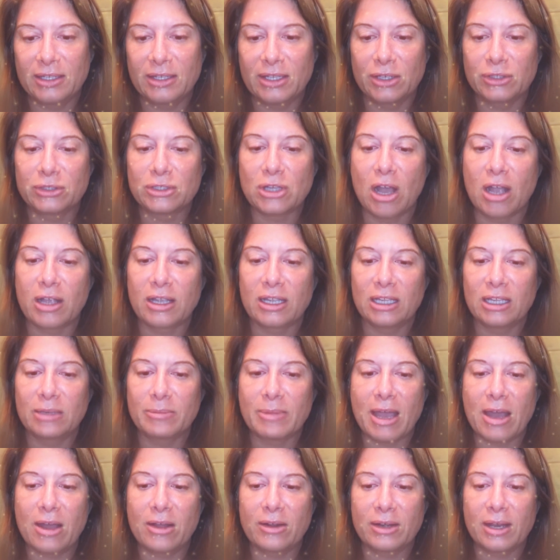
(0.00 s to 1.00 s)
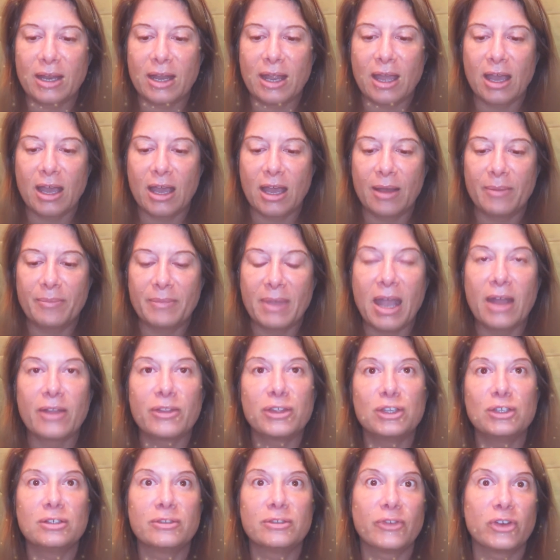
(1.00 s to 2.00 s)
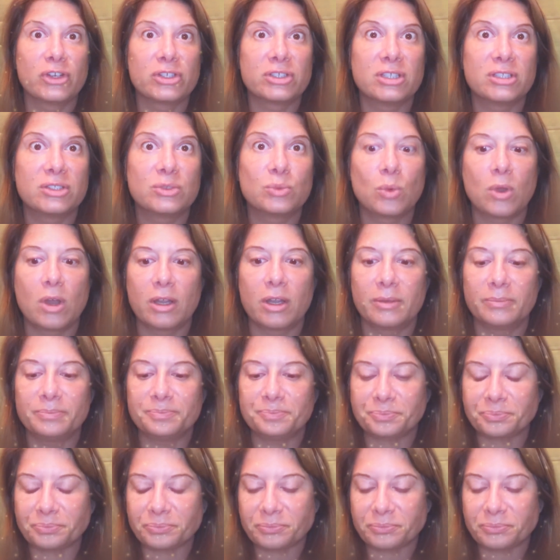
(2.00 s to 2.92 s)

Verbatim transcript: they're talking about um, how the universe is one,